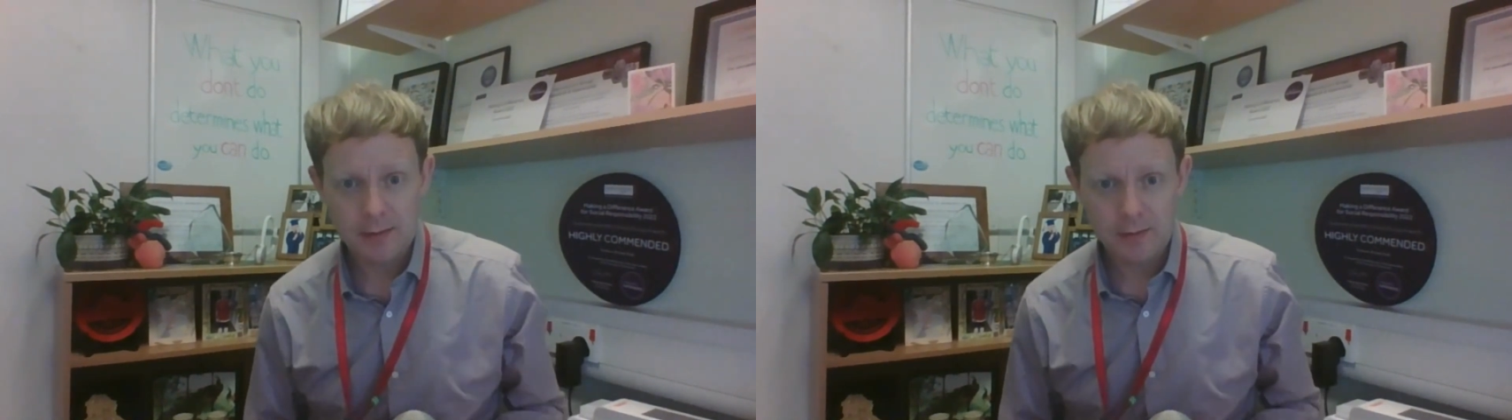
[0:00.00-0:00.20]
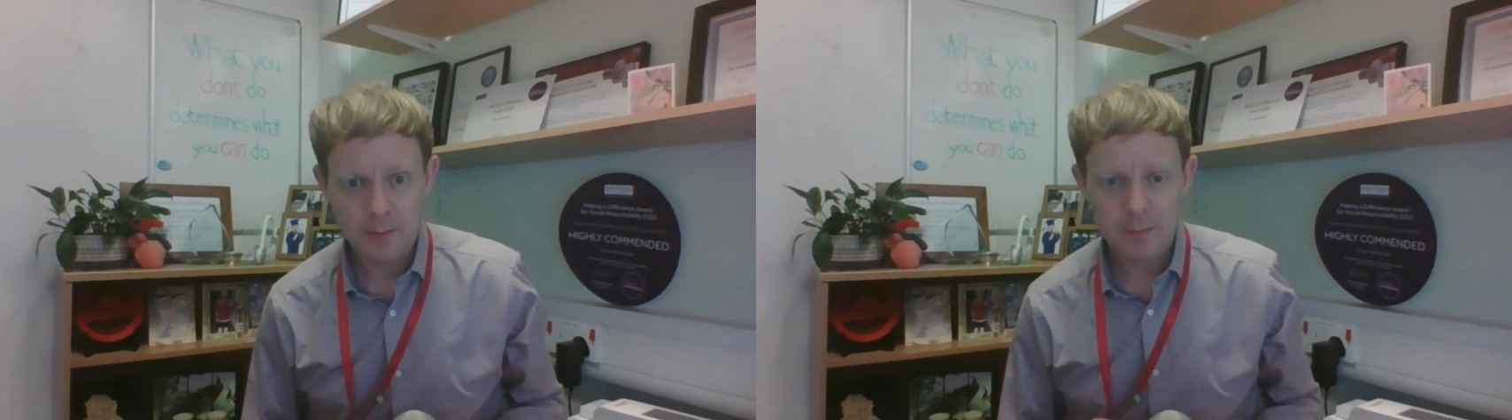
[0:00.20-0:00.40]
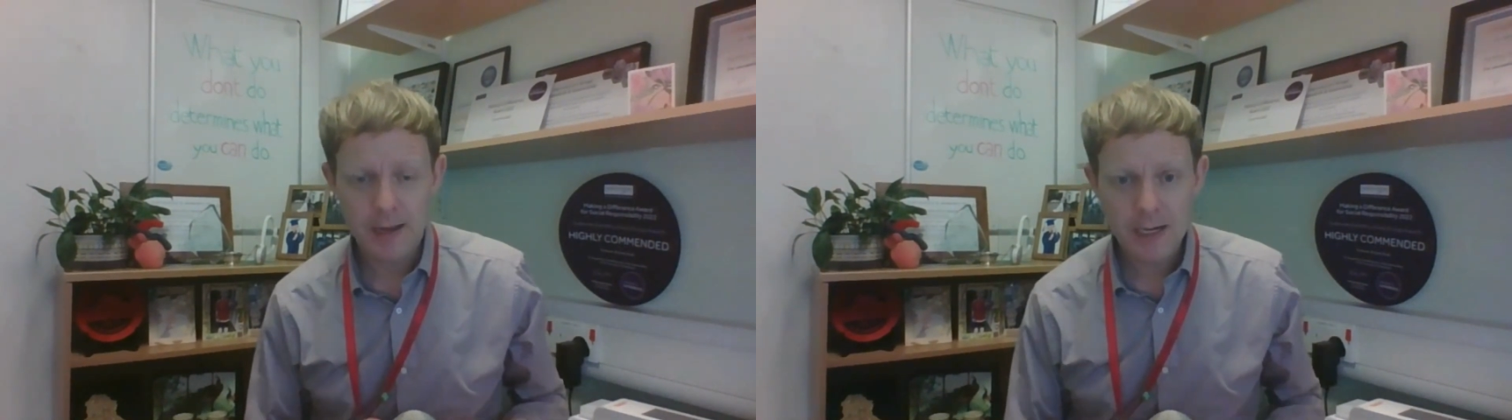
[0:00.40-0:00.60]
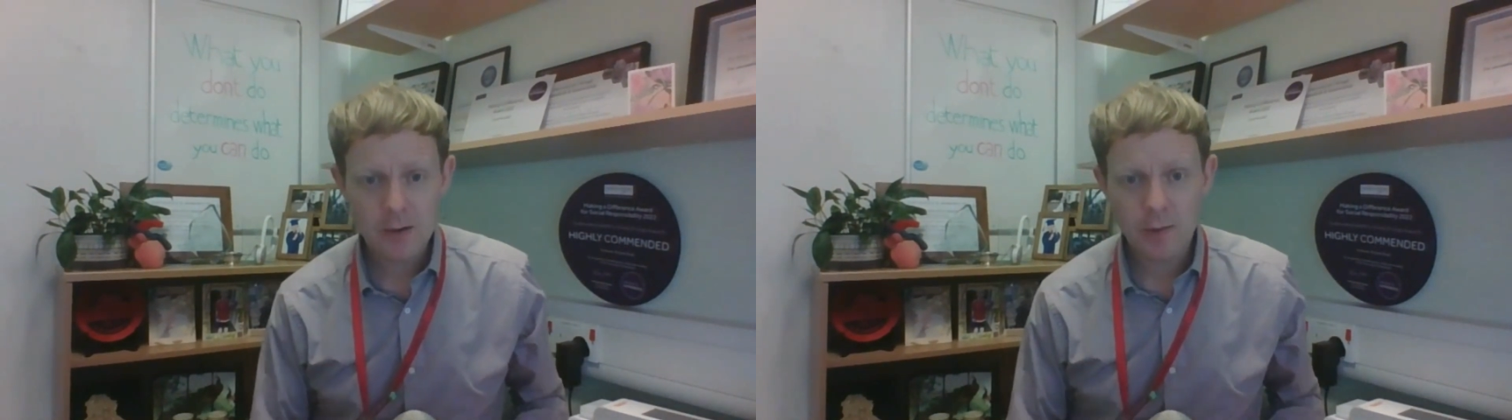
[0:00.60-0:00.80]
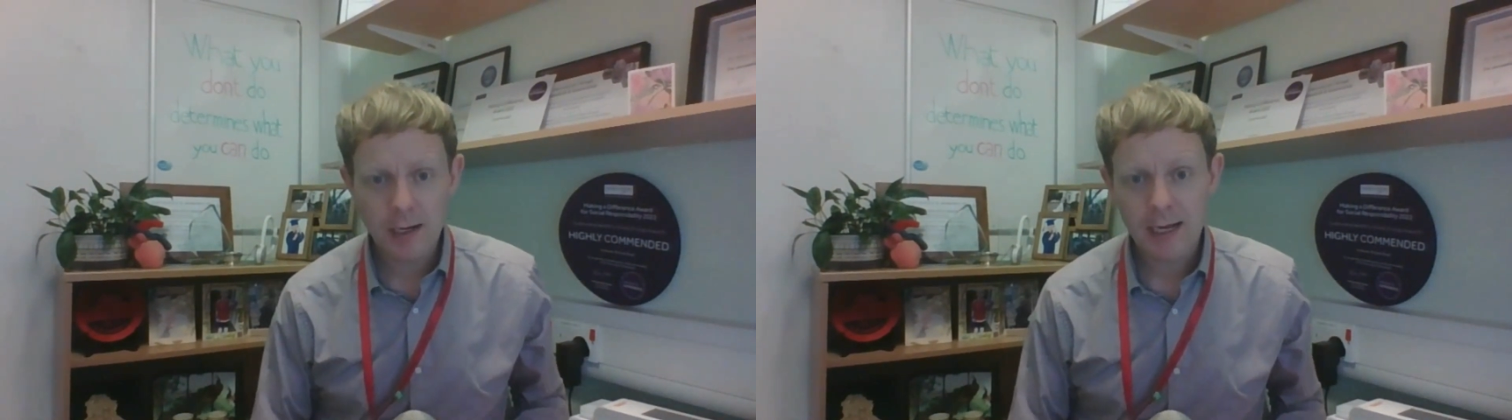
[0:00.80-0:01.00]
that pain
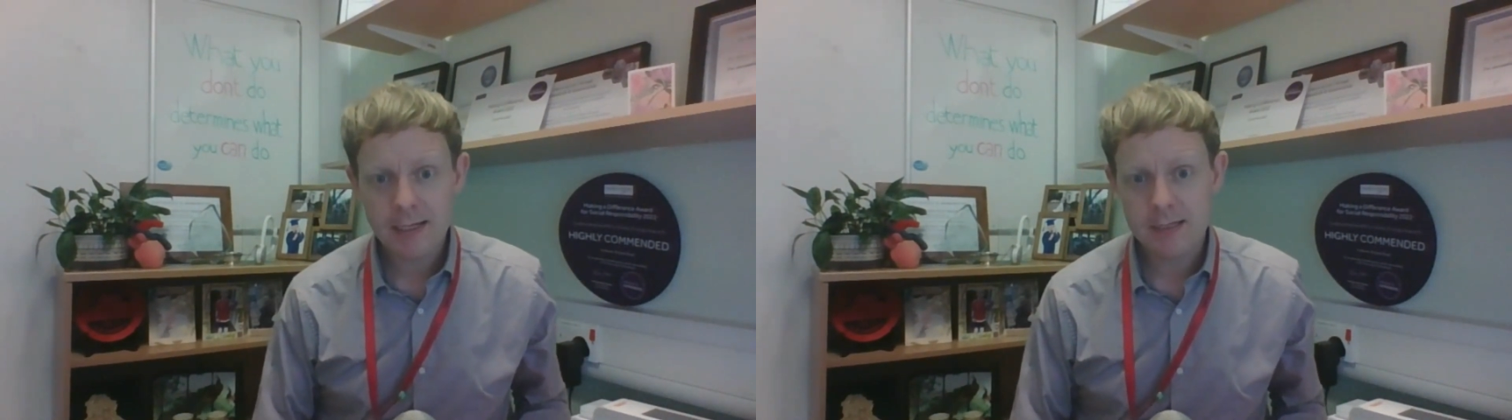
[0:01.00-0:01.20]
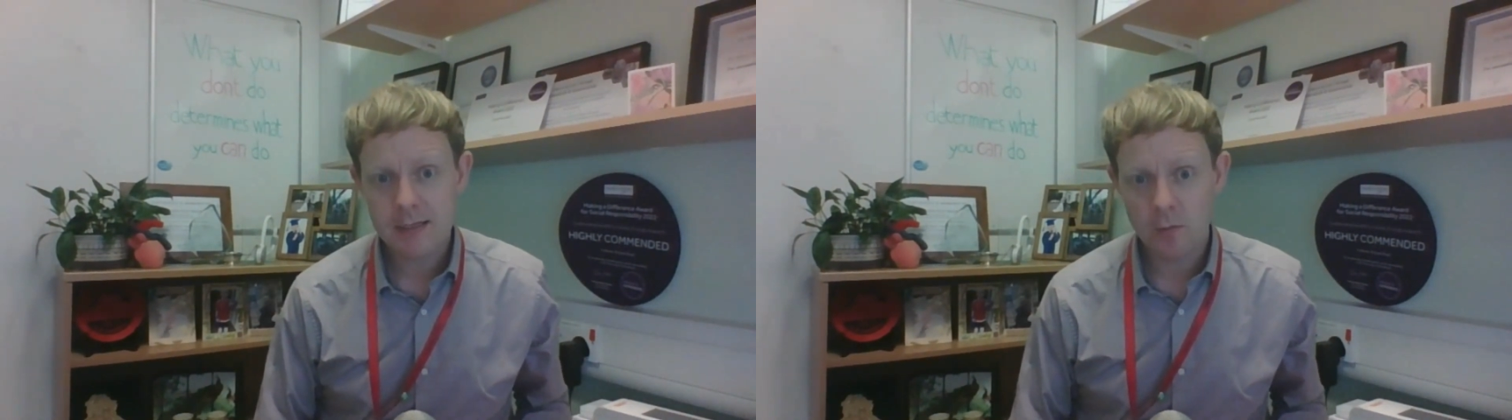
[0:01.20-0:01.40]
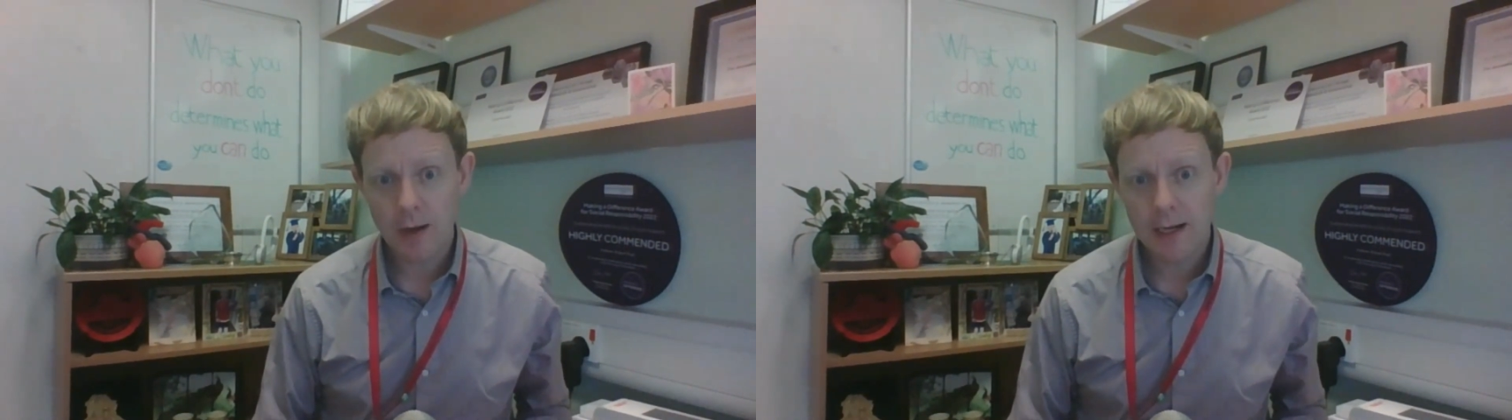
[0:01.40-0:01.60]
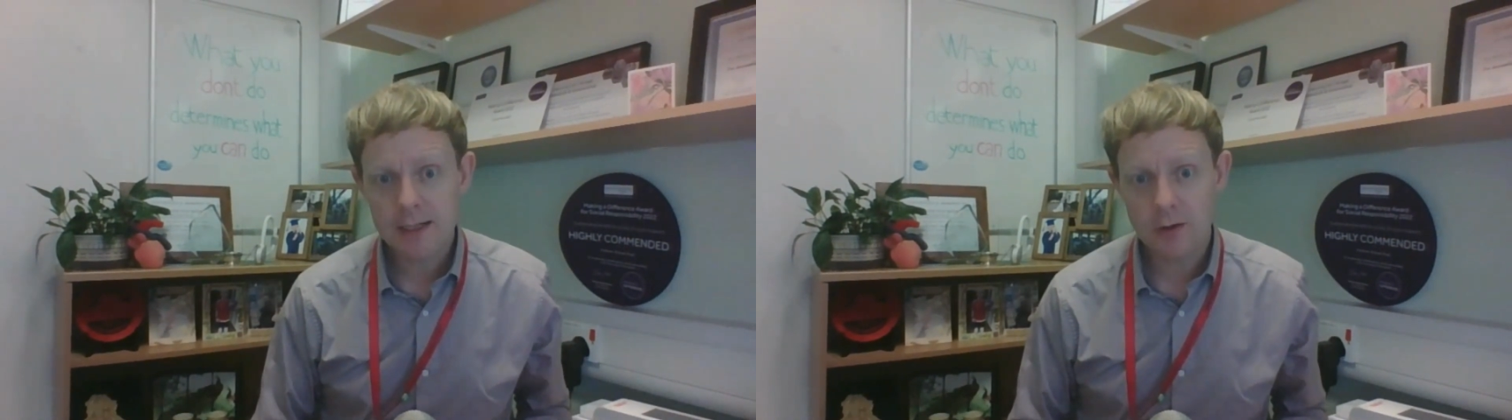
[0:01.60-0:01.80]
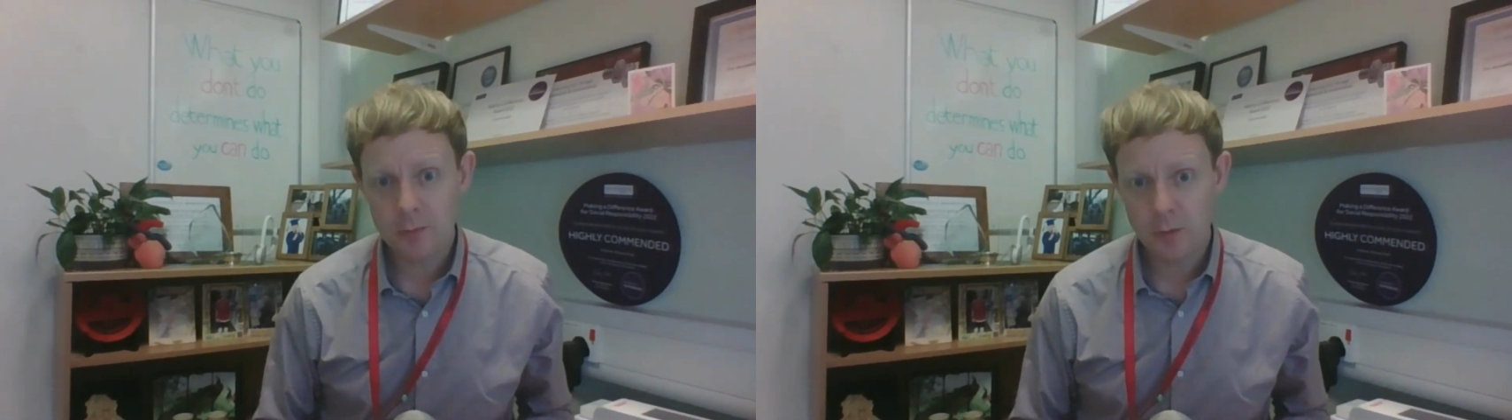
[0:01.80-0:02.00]
radiating to the
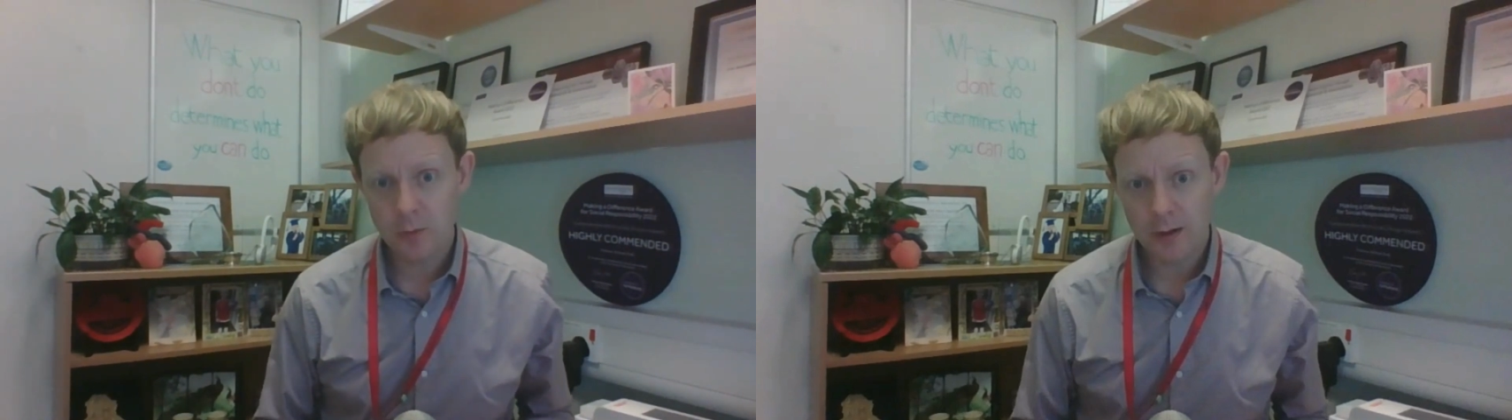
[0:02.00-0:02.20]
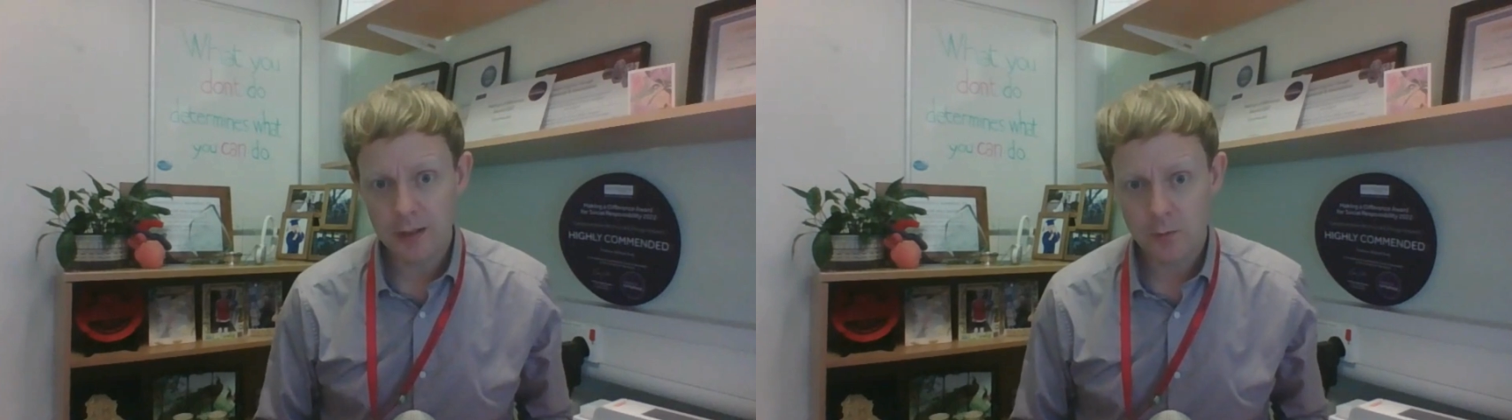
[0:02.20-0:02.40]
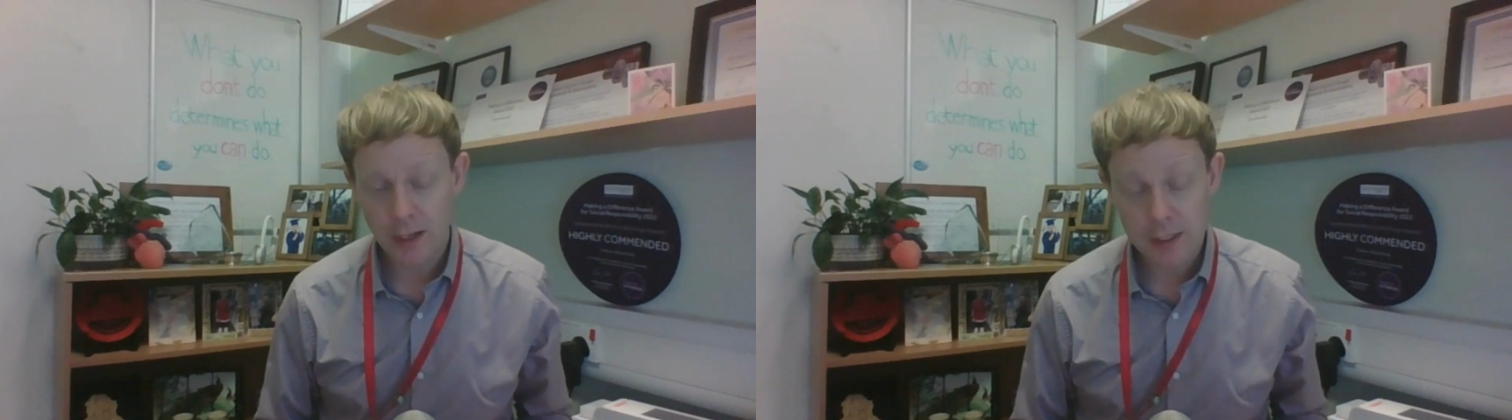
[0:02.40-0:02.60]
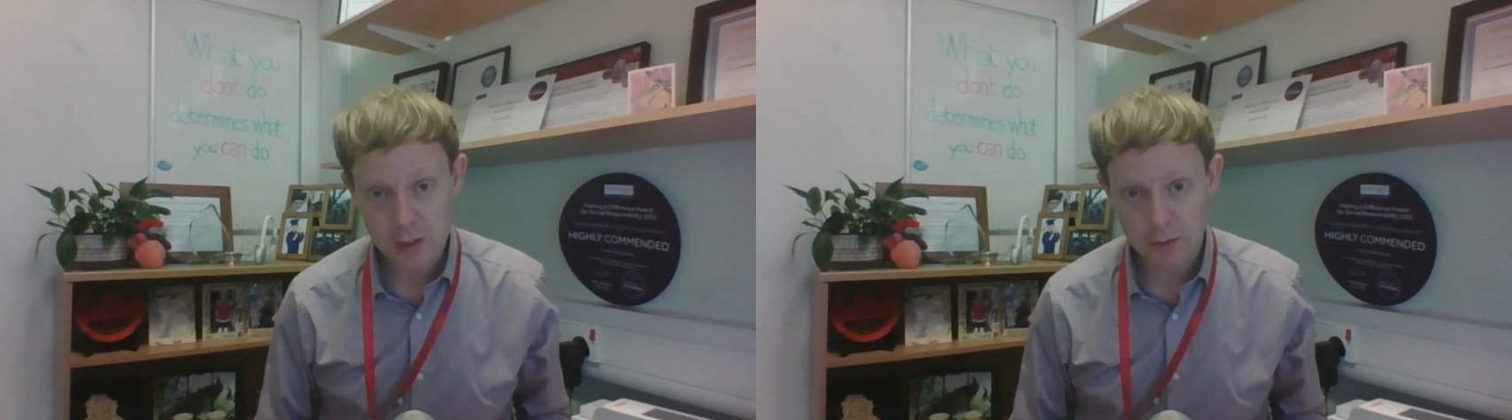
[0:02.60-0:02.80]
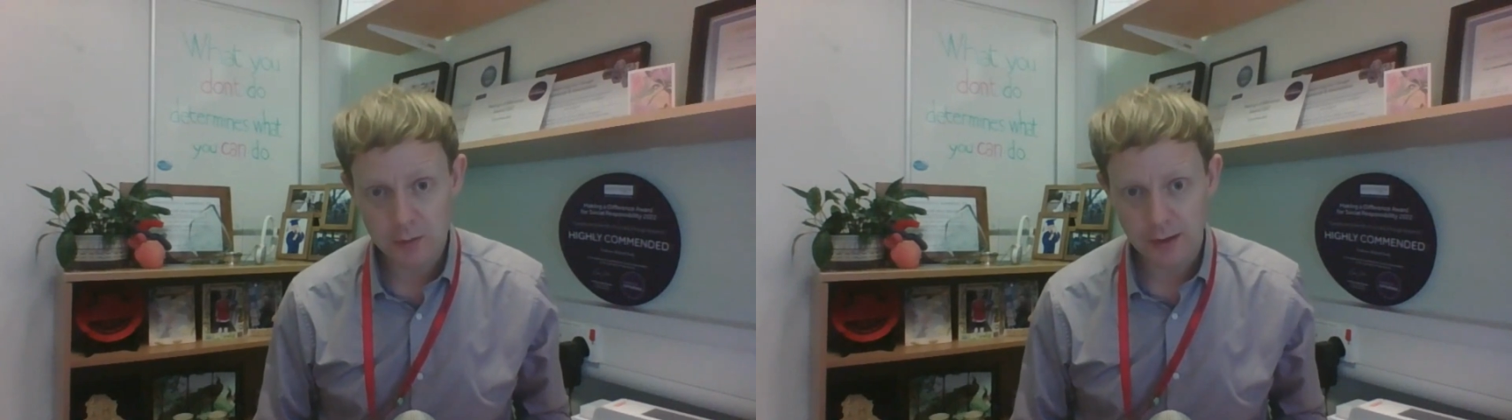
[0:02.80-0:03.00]
right arm or right
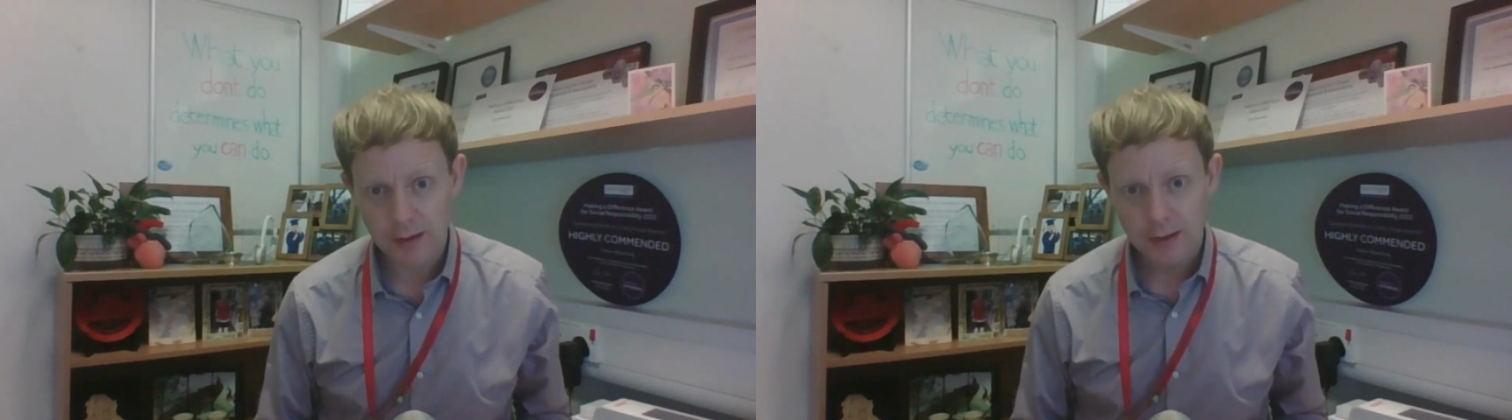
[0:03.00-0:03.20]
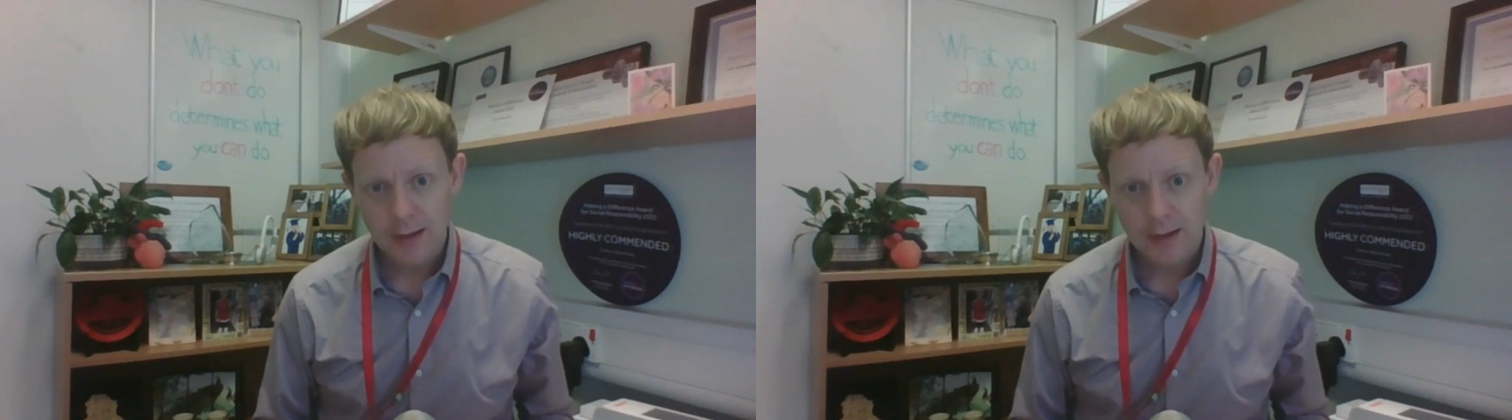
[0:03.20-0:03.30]
shoulder